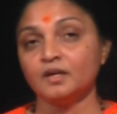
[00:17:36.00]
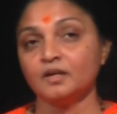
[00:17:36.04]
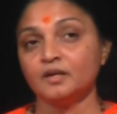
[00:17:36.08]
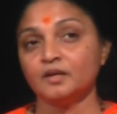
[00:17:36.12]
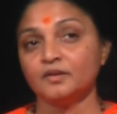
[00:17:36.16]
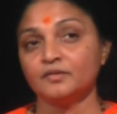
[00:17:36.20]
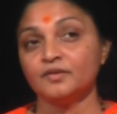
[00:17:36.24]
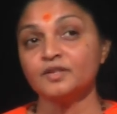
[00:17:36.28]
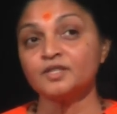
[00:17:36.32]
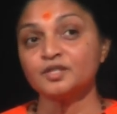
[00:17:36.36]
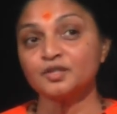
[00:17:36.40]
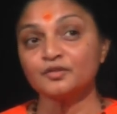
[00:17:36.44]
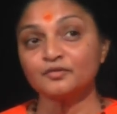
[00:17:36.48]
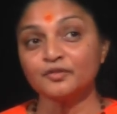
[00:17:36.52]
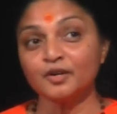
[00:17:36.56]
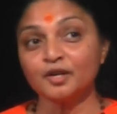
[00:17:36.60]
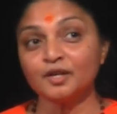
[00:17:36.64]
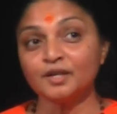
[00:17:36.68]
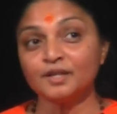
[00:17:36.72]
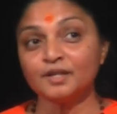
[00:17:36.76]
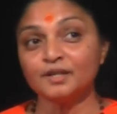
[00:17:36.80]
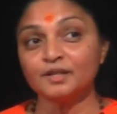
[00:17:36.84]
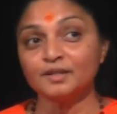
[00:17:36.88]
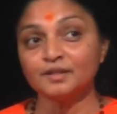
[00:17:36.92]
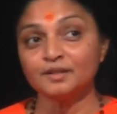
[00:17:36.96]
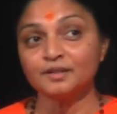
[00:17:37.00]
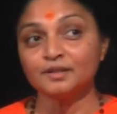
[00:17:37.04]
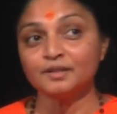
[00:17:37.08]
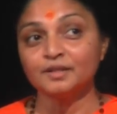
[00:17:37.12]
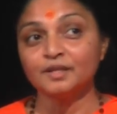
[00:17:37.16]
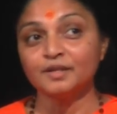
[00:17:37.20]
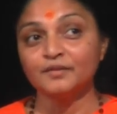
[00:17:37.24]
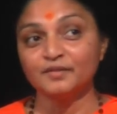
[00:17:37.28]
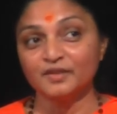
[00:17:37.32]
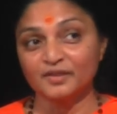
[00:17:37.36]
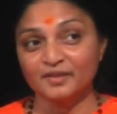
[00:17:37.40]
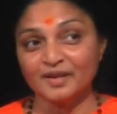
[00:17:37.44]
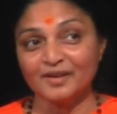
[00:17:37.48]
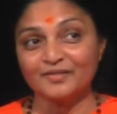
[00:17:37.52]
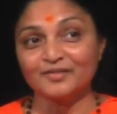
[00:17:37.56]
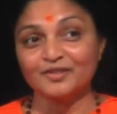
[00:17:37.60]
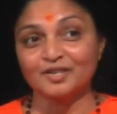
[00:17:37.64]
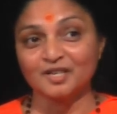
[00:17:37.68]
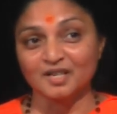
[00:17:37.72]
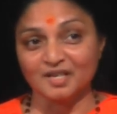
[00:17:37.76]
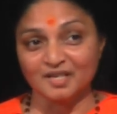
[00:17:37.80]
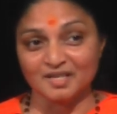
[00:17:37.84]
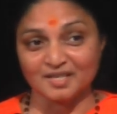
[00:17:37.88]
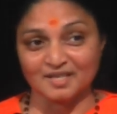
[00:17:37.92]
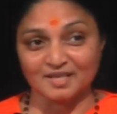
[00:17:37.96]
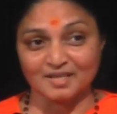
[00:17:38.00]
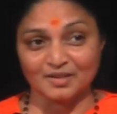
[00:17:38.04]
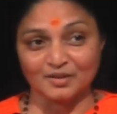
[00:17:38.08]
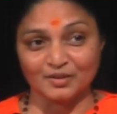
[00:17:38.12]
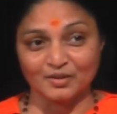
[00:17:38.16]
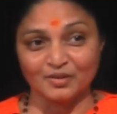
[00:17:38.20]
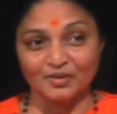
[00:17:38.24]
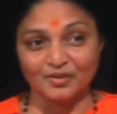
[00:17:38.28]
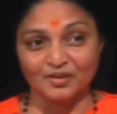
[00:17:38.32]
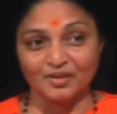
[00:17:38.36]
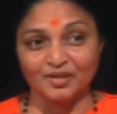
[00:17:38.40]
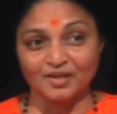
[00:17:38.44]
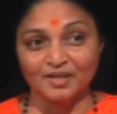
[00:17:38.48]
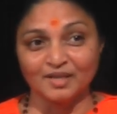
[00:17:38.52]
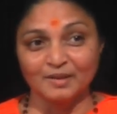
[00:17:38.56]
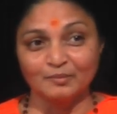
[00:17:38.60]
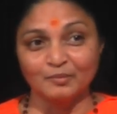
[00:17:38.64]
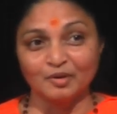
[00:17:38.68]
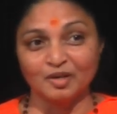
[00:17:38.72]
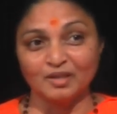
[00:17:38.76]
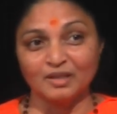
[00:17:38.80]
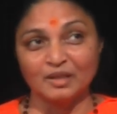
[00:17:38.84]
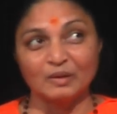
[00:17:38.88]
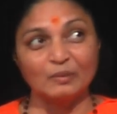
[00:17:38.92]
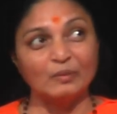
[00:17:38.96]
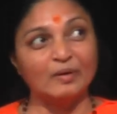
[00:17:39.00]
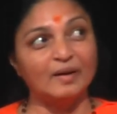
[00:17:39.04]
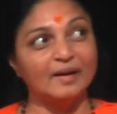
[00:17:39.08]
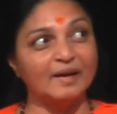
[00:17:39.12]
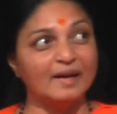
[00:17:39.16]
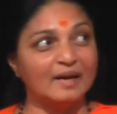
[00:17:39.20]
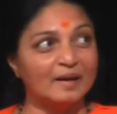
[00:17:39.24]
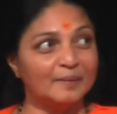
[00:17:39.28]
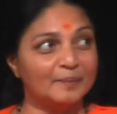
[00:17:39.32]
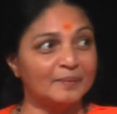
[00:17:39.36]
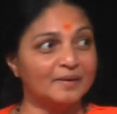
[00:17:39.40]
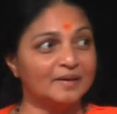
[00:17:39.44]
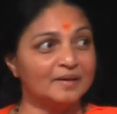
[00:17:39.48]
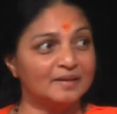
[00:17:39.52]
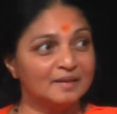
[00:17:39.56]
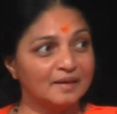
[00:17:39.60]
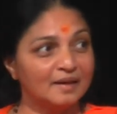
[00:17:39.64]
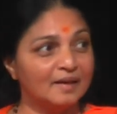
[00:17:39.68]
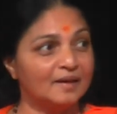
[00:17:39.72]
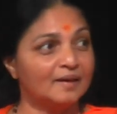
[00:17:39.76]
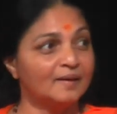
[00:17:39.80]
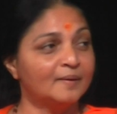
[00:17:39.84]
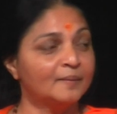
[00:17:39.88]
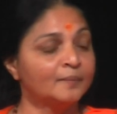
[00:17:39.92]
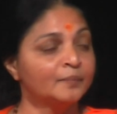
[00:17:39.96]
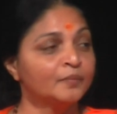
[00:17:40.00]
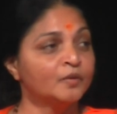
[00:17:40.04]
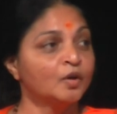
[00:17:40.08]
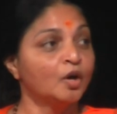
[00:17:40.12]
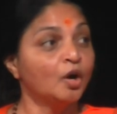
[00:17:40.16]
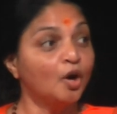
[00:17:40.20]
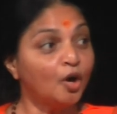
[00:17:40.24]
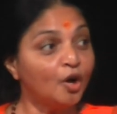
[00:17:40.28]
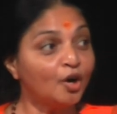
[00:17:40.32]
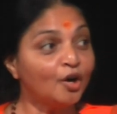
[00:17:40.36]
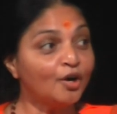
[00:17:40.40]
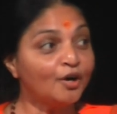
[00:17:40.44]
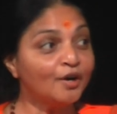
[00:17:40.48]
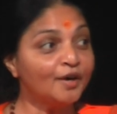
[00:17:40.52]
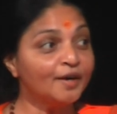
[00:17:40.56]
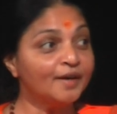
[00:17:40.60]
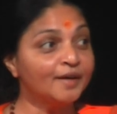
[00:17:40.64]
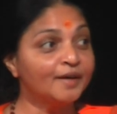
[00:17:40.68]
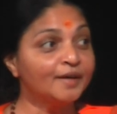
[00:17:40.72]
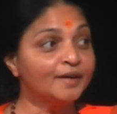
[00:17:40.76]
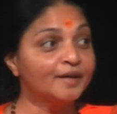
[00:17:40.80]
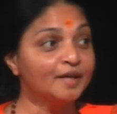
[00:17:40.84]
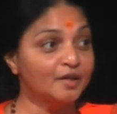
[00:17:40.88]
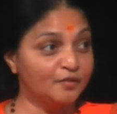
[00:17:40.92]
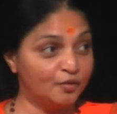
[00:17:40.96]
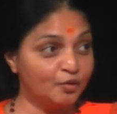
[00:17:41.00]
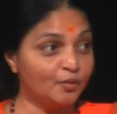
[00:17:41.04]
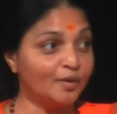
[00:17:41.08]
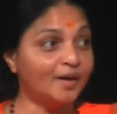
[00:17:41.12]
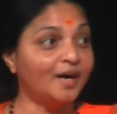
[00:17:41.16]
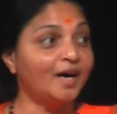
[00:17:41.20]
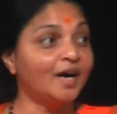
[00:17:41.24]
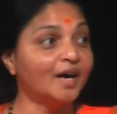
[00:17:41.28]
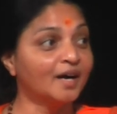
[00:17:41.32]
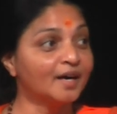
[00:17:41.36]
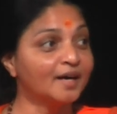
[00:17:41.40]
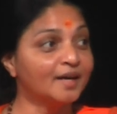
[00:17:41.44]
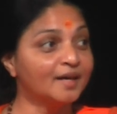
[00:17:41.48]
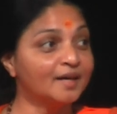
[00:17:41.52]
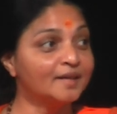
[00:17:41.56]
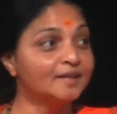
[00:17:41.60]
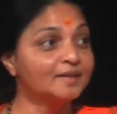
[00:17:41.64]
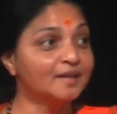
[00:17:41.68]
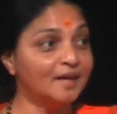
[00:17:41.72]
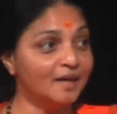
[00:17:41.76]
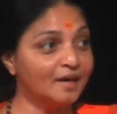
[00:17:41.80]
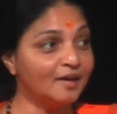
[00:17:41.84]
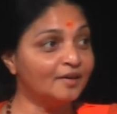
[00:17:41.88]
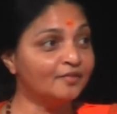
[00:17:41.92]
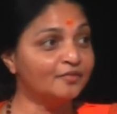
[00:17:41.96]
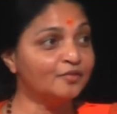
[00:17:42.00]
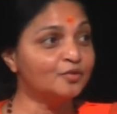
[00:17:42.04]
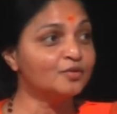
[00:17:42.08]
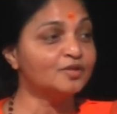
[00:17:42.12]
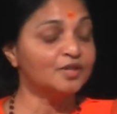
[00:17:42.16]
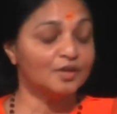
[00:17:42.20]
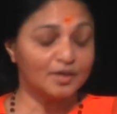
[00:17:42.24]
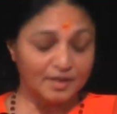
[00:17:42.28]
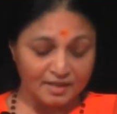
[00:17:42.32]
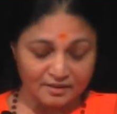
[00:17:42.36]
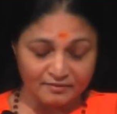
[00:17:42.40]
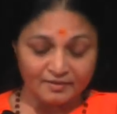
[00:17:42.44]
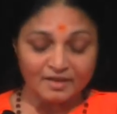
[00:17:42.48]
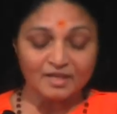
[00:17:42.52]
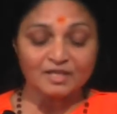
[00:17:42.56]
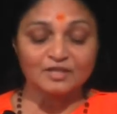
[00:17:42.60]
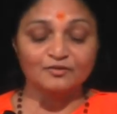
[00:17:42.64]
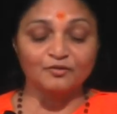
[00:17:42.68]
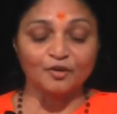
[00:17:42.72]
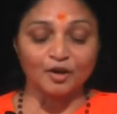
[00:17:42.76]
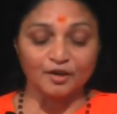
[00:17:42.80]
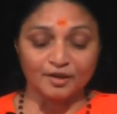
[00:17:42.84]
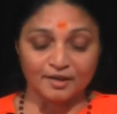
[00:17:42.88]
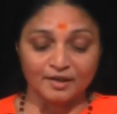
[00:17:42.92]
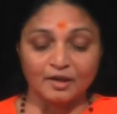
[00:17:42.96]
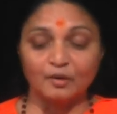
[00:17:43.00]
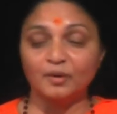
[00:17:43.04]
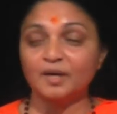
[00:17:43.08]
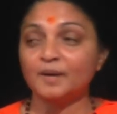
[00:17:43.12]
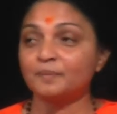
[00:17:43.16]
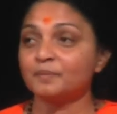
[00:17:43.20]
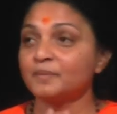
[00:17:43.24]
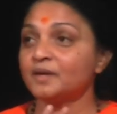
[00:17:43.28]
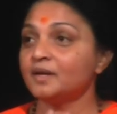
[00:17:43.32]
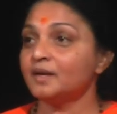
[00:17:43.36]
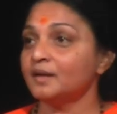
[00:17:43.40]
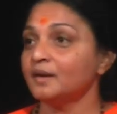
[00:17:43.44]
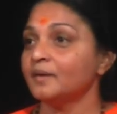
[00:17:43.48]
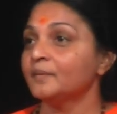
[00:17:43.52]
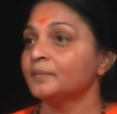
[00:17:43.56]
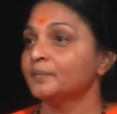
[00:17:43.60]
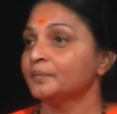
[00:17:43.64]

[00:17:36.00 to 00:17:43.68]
First of all, if you would have cursed, you know, early morning, what happened? Or if you were hungry enough, you said, anyway, it's fallen, now let me.